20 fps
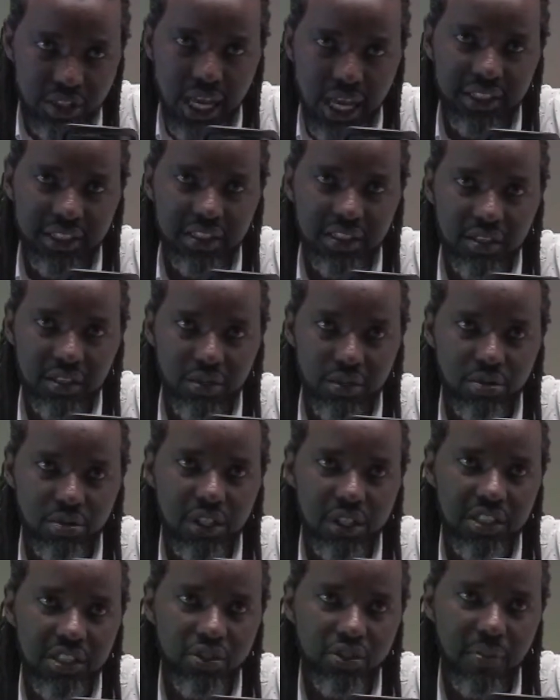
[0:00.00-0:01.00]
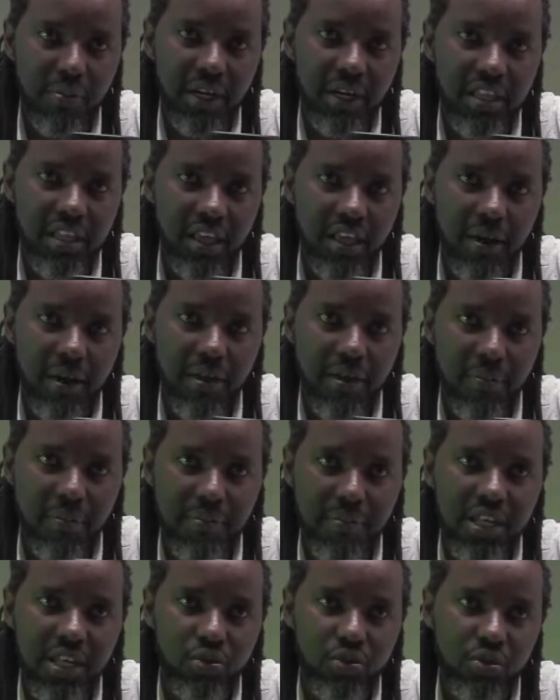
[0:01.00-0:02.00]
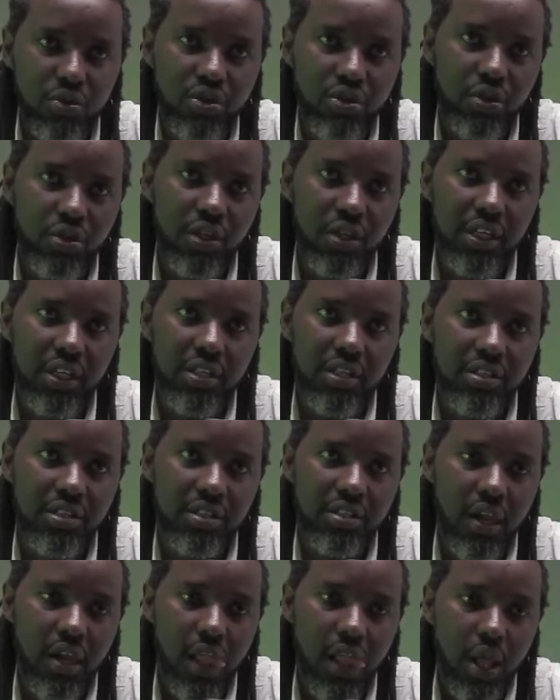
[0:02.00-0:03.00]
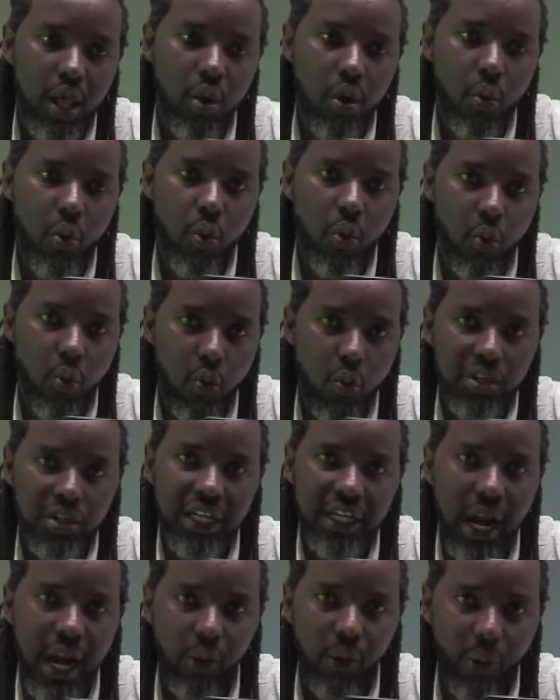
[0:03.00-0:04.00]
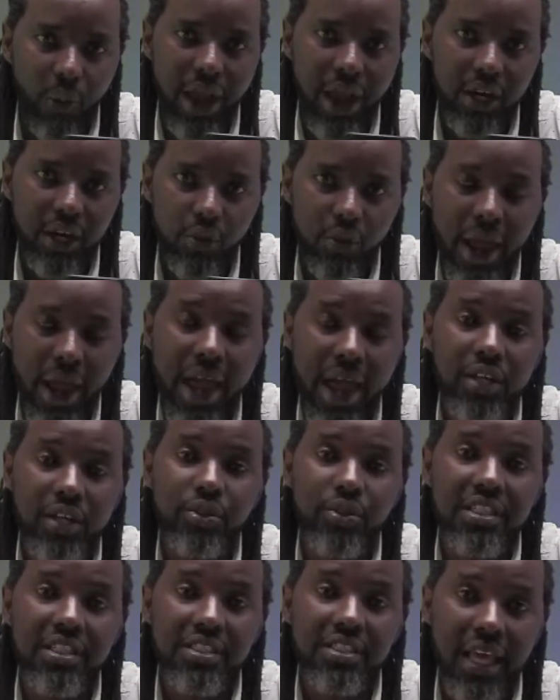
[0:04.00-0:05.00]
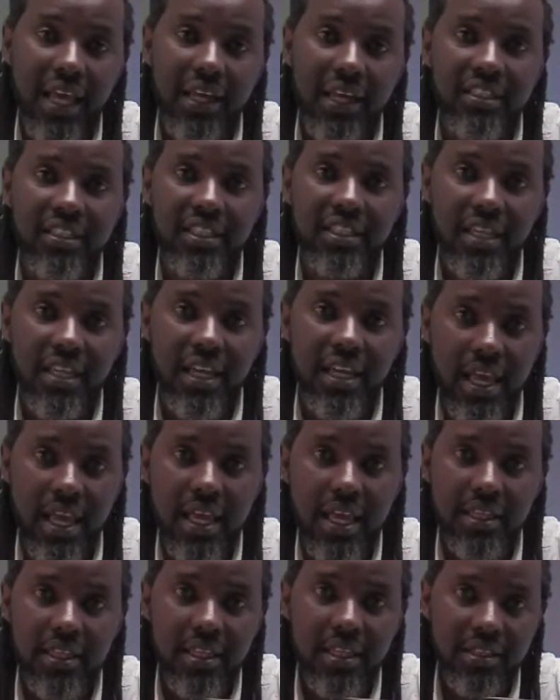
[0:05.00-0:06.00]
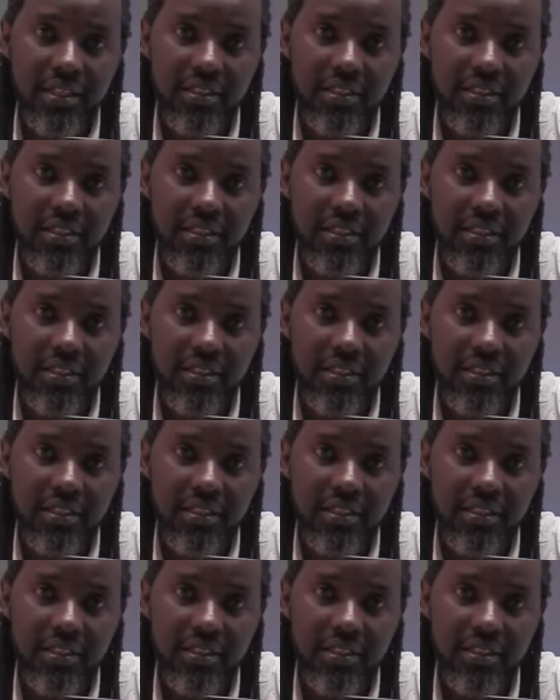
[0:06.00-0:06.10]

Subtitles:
Because that is normally the biggest question is, what and where do I actually start in this?